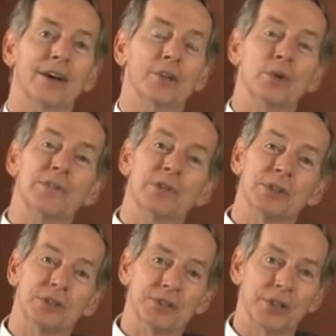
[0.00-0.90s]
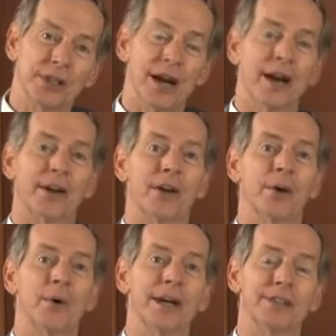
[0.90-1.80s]
University of
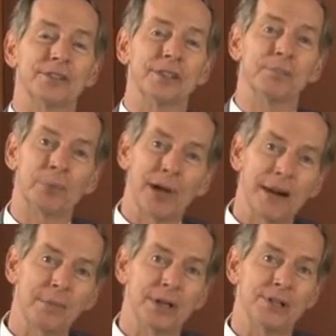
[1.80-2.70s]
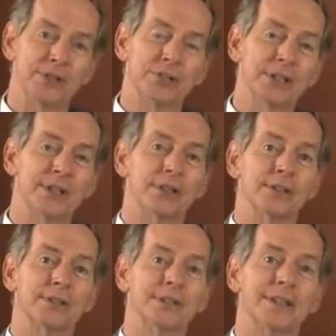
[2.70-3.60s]
Chicago as the primary
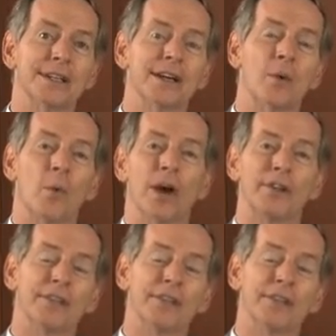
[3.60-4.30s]
centers where